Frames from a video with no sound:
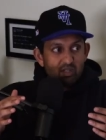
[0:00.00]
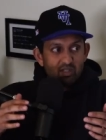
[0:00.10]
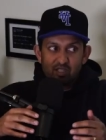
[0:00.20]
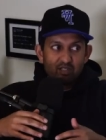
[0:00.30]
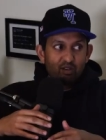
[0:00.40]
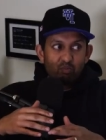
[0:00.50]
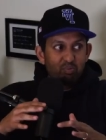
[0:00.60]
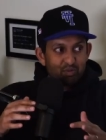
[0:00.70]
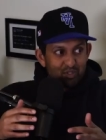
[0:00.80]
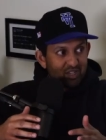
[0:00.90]
This is all
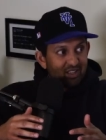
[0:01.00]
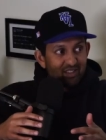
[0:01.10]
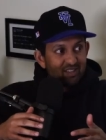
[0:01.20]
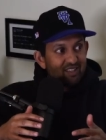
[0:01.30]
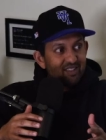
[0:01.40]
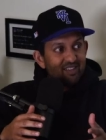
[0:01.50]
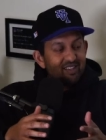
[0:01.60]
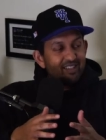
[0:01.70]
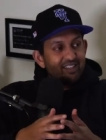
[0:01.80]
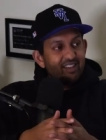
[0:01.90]
bullshit.
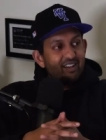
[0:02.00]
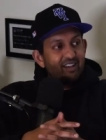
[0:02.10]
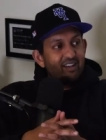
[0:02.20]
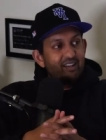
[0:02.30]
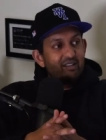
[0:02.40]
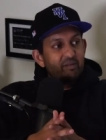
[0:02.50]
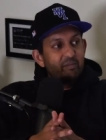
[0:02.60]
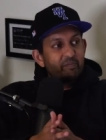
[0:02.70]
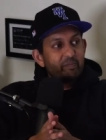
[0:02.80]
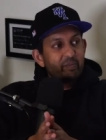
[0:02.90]
Damn.
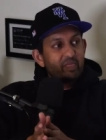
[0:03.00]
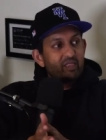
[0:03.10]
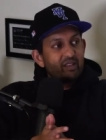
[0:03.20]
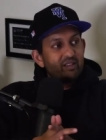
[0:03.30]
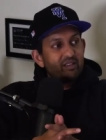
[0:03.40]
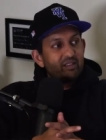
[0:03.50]
Um, I just don't know